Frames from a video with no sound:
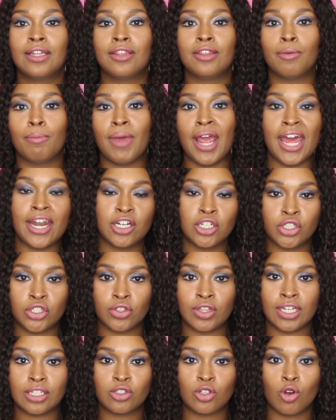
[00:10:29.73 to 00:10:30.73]
the
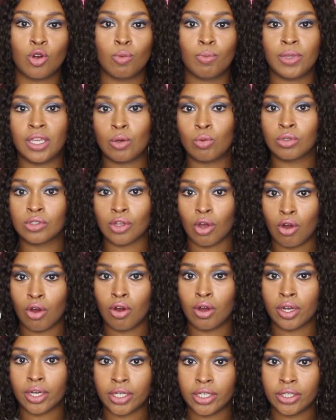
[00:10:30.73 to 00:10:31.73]
manager that told me it was
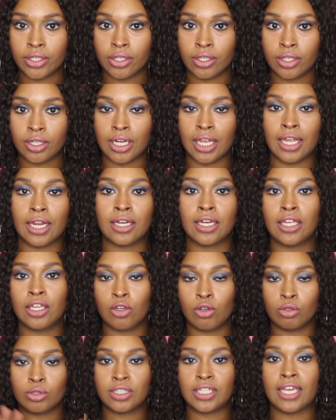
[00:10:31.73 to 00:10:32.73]
all good and
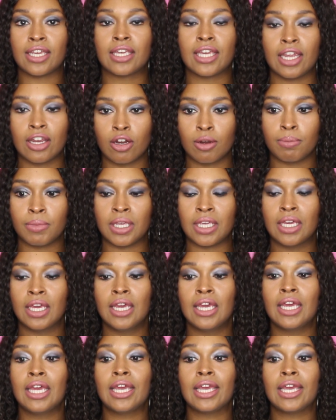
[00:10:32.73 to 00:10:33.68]
he'll take care of me,